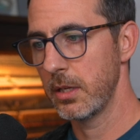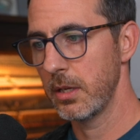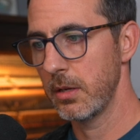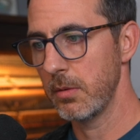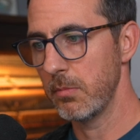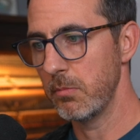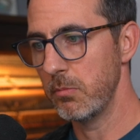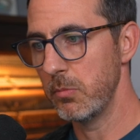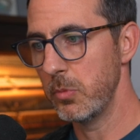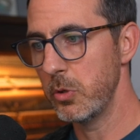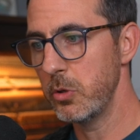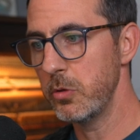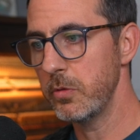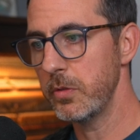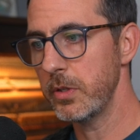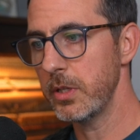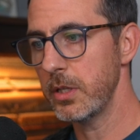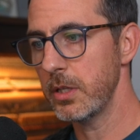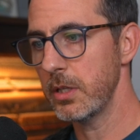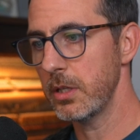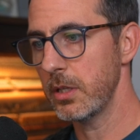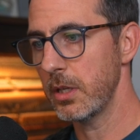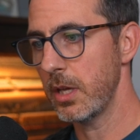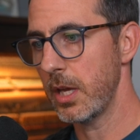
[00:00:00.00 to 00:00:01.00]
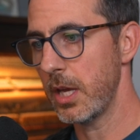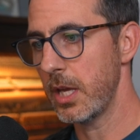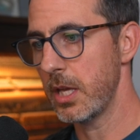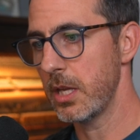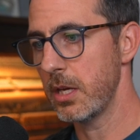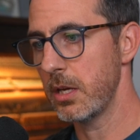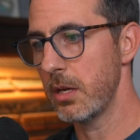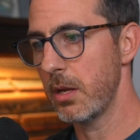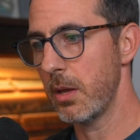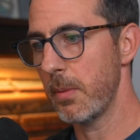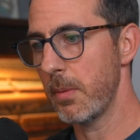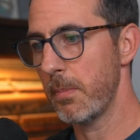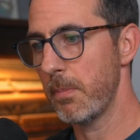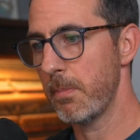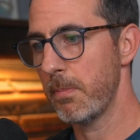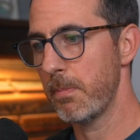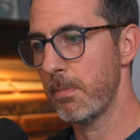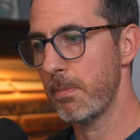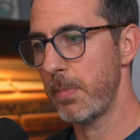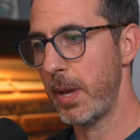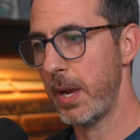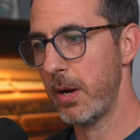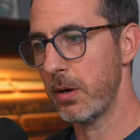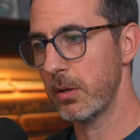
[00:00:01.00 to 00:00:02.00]
moving in
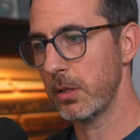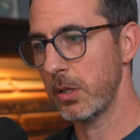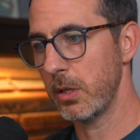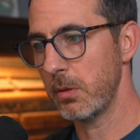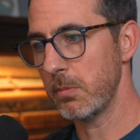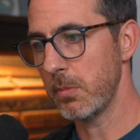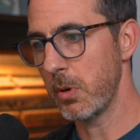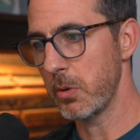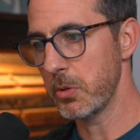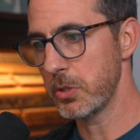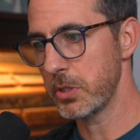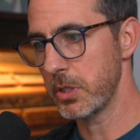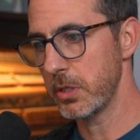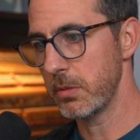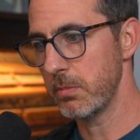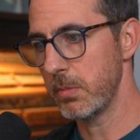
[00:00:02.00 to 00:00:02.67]
parallel motion,